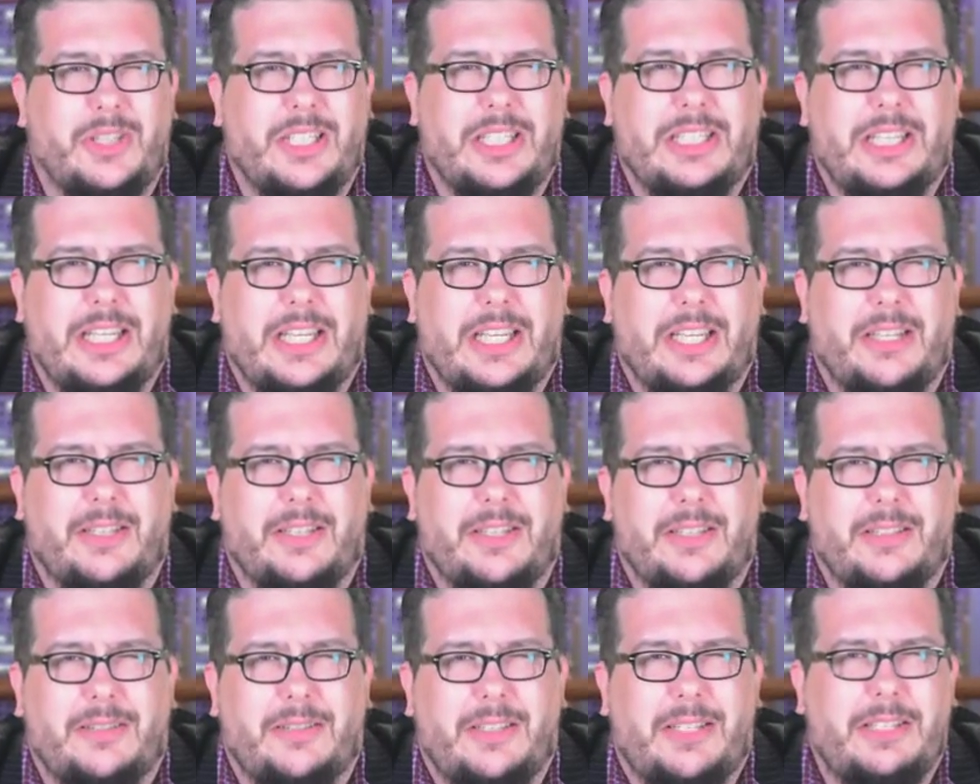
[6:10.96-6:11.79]
detail,
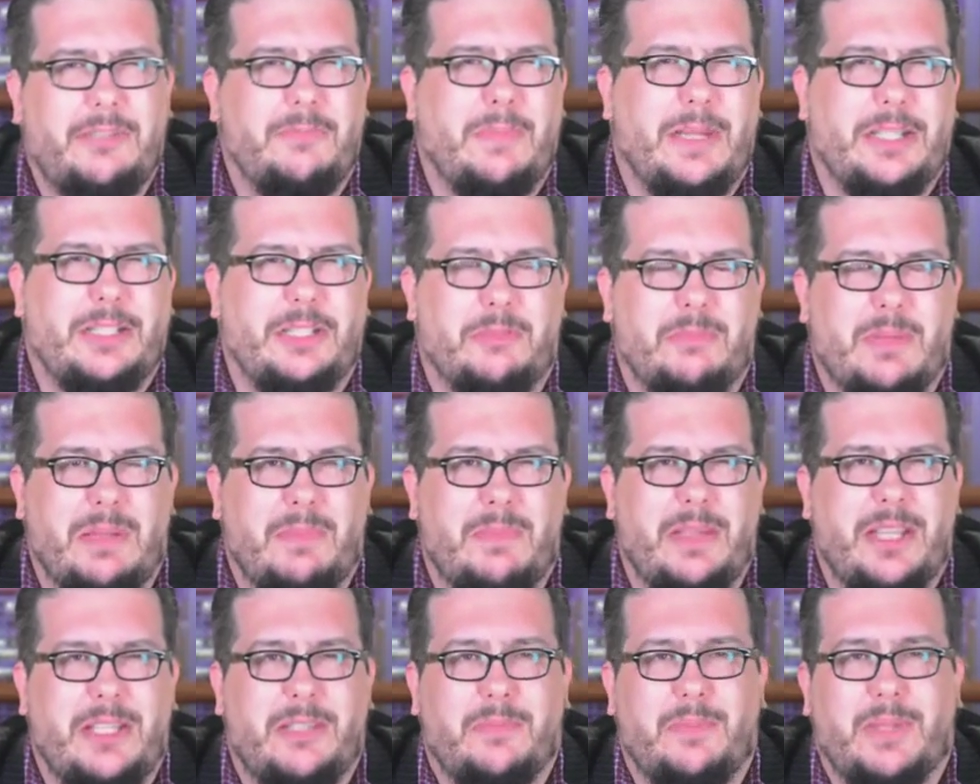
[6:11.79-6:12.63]
and this might just be
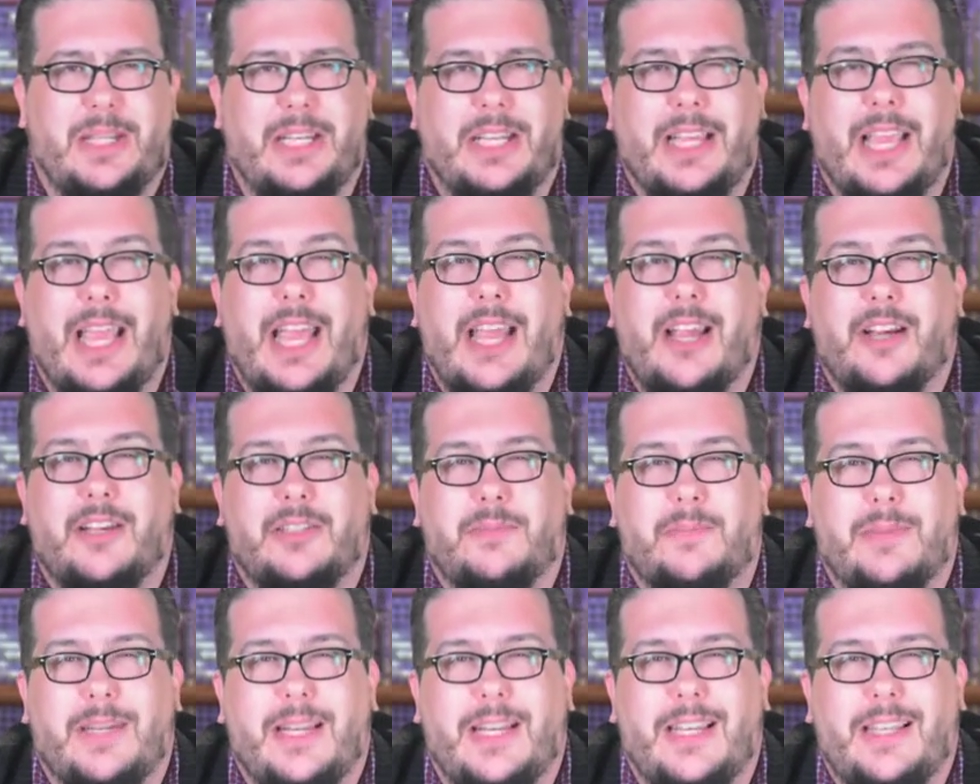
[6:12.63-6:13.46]
me splitting hairs,
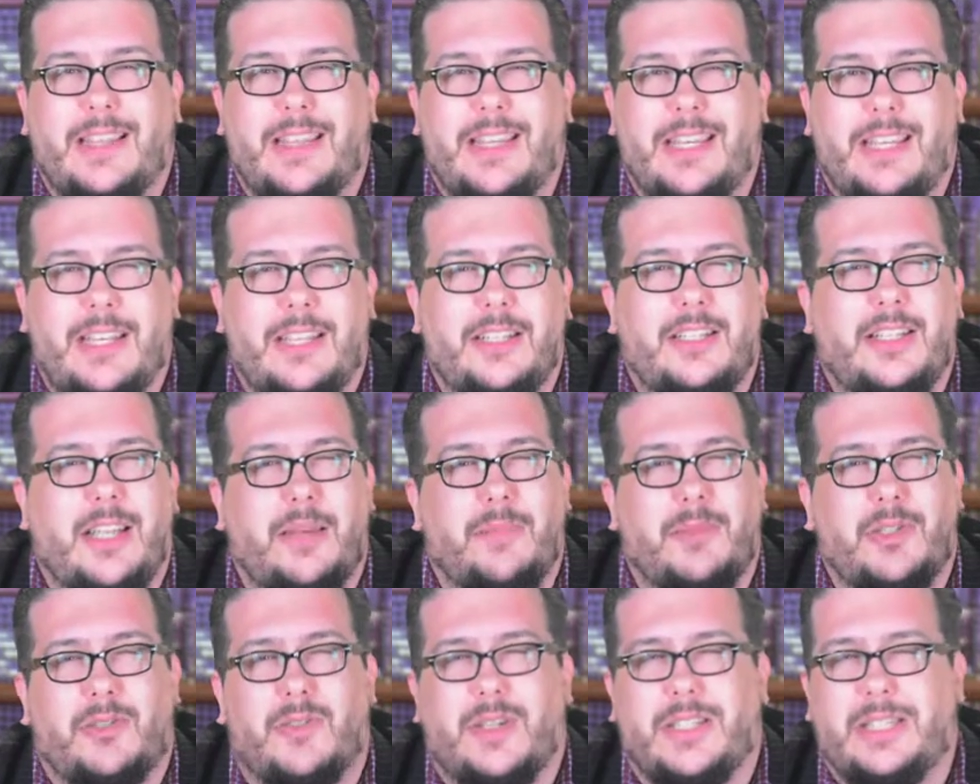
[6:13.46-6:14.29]
but I think it
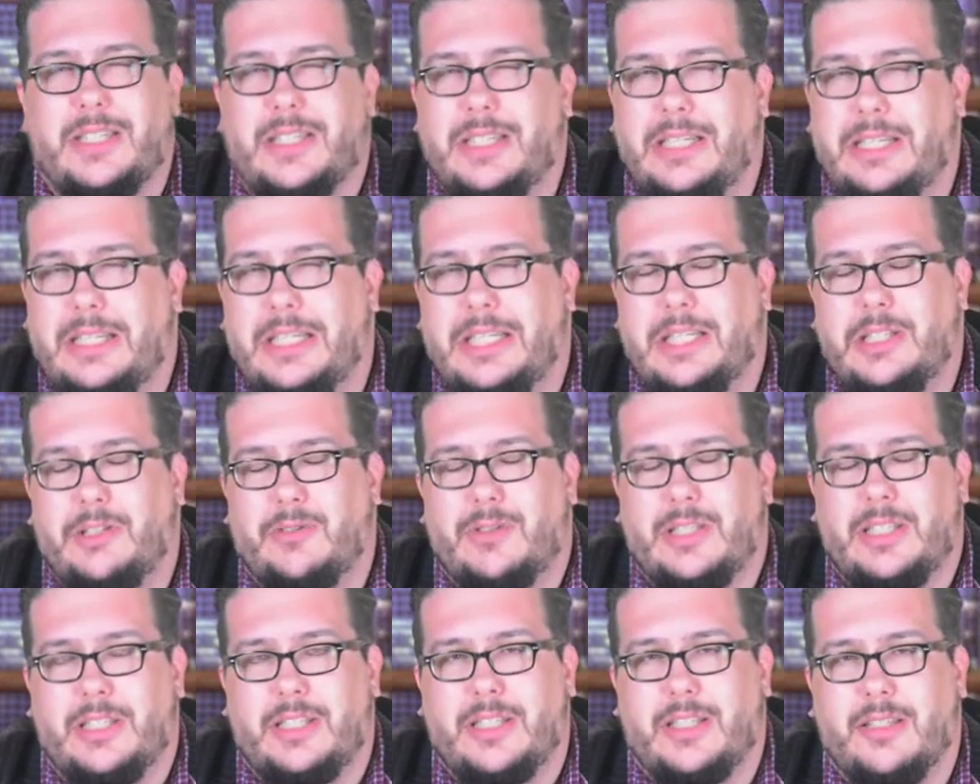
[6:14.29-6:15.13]
demonstrates the
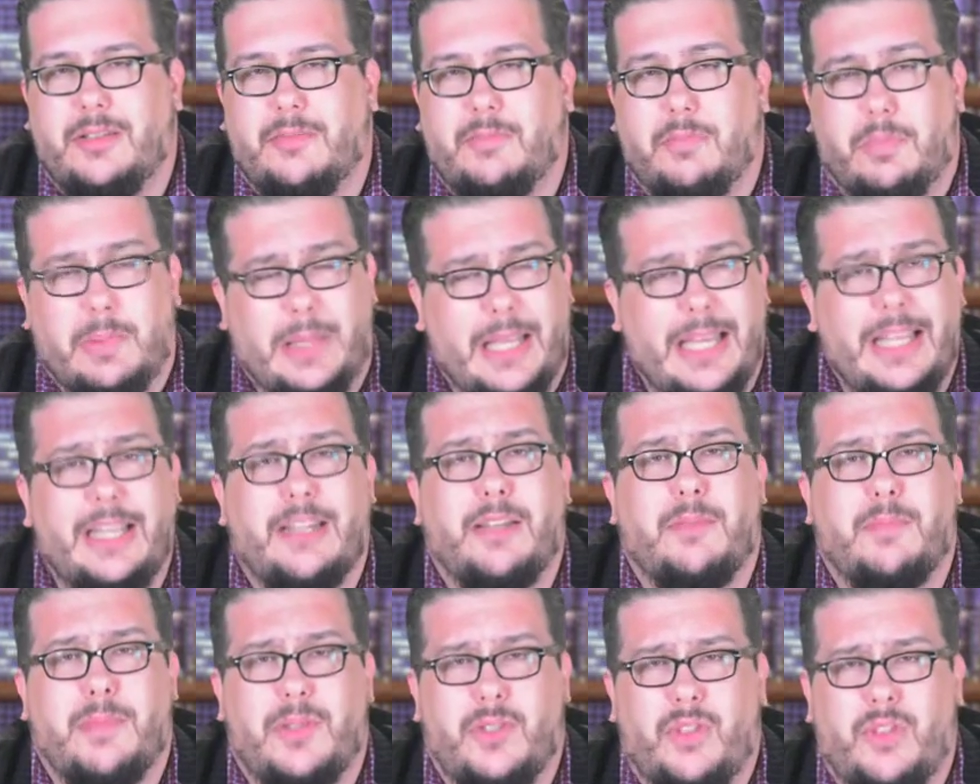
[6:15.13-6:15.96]
ignorance and
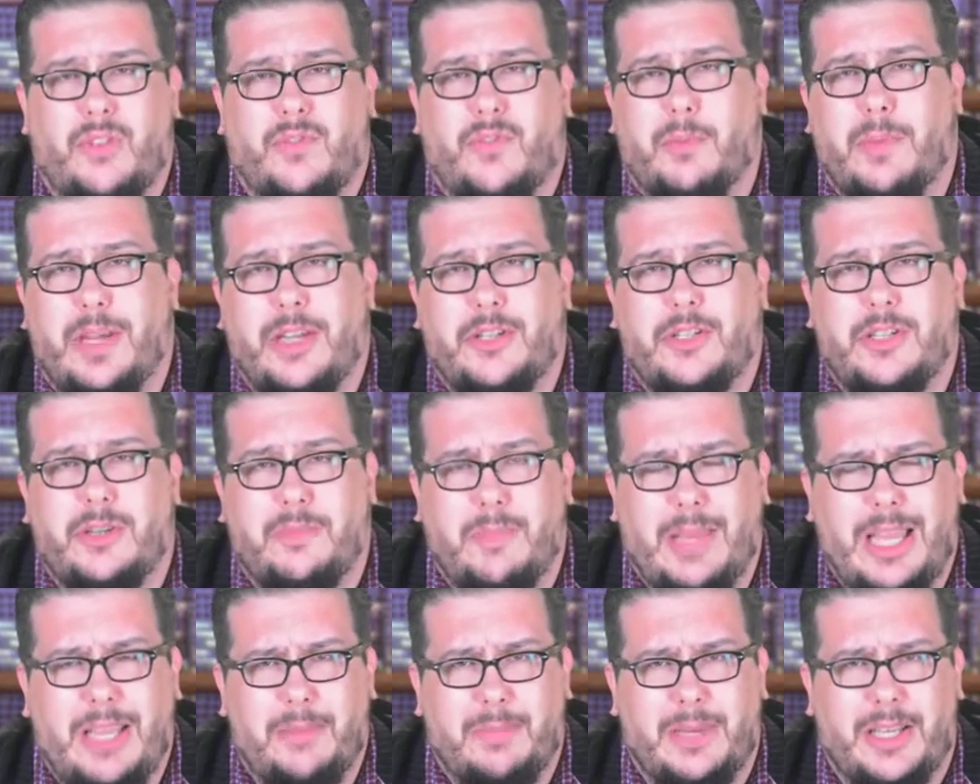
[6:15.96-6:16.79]
blatant misinformation
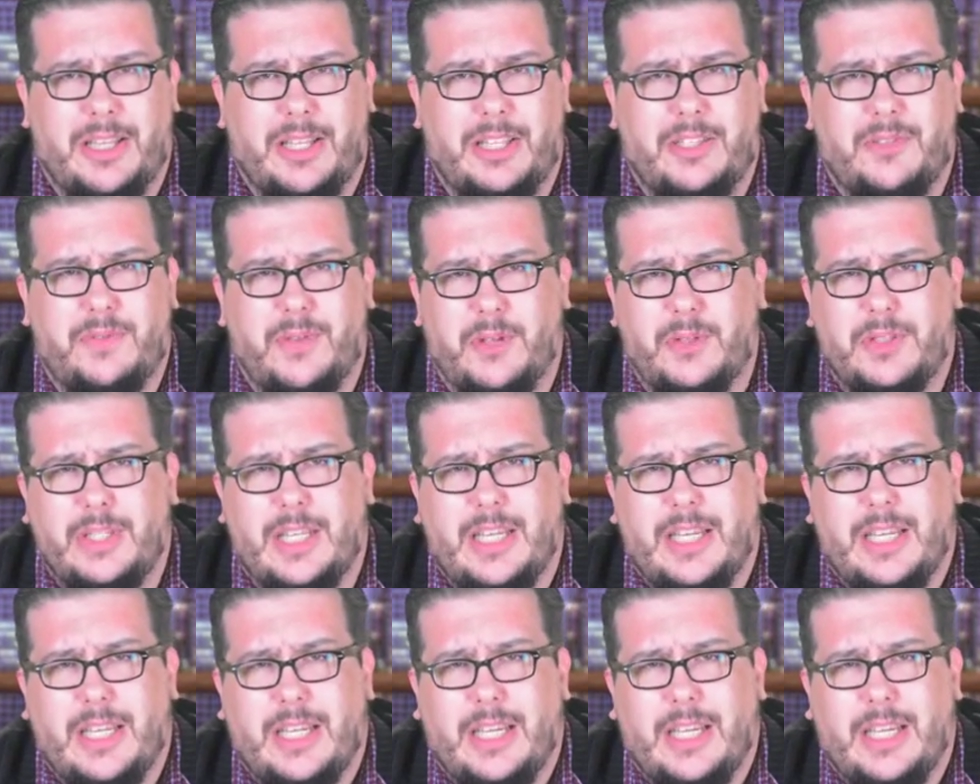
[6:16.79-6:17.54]
made by these folks.